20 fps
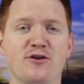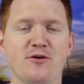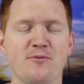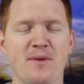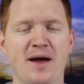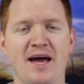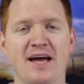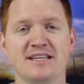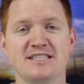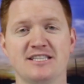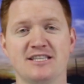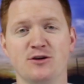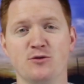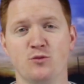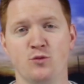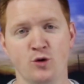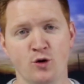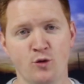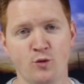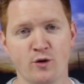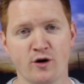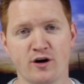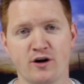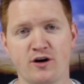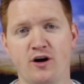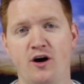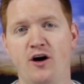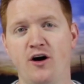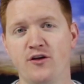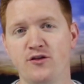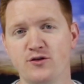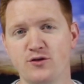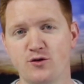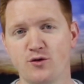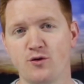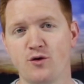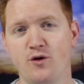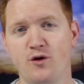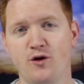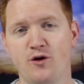commands that will work on the
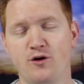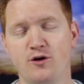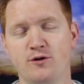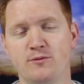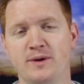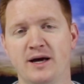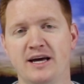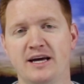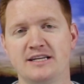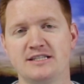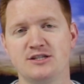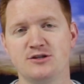Google Home